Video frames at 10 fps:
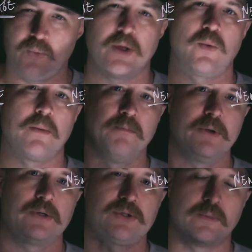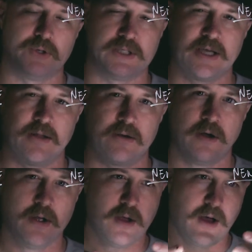when they were built or put together
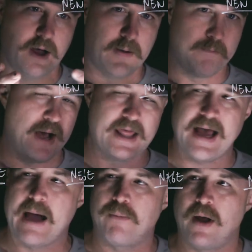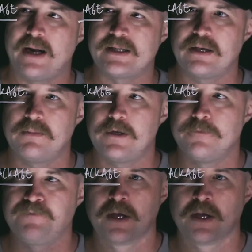um, by the apparatus committee.